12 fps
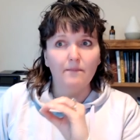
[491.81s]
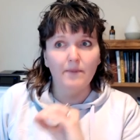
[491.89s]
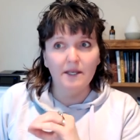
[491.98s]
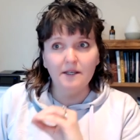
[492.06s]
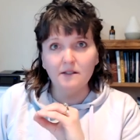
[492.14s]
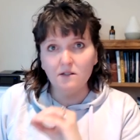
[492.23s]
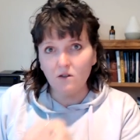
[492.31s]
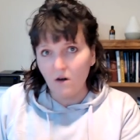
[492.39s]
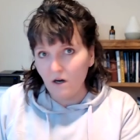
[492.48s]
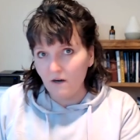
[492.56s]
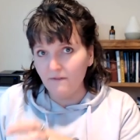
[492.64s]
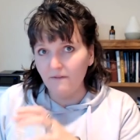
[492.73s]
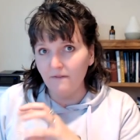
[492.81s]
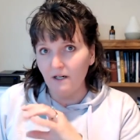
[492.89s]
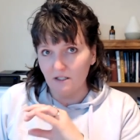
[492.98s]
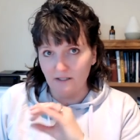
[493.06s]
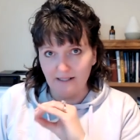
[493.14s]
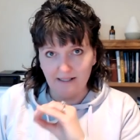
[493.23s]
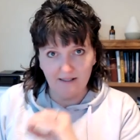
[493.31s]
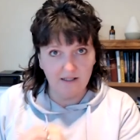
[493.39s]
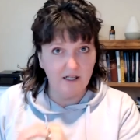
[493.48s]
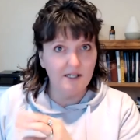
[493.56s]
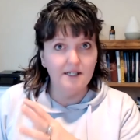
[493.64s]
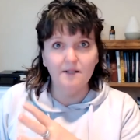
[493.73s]
based off of our
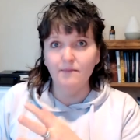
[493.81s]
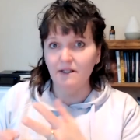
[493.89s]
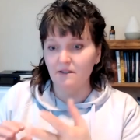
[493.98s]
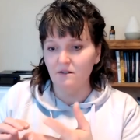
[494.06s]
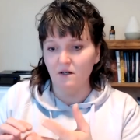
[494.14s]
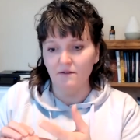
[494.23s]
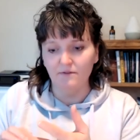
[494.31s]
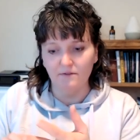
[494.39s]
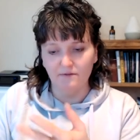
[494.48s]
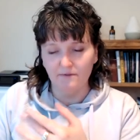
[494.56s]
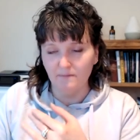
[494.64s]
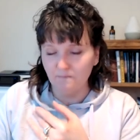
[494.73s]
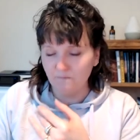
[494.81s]
design, based off of